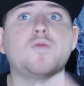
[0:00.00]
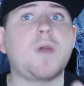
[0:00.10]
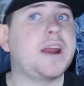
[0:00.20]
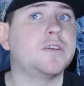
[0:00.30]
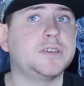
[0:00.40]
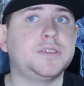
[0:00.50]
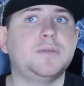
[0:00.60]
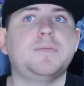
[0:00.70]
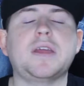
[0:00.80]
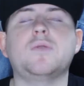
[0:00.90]
The writers,
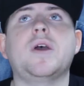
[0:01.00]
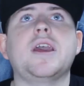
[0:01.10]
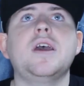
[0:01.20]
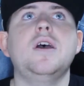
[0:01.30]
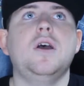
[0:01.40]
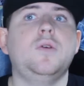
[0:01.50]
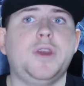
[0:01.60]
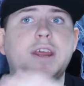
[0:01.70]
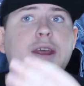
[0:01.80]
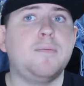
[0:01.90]
by the way, who
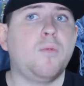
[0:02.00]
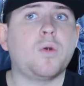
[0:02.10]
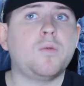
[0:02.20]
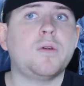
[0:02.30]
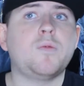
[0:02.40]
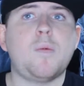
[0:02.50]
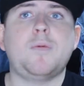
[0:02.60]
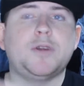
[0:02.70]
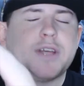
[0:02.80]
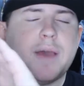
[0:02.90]
did Immortal Wonder
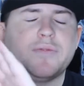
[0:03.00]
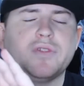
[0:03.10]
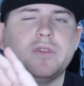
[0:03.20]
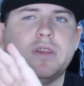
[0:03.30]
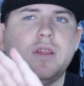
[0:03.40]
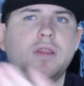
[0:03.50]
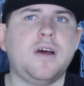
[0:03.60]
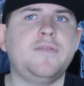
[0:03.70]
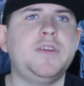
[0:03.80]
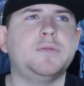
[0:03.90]
Woman, which I absolutely loved.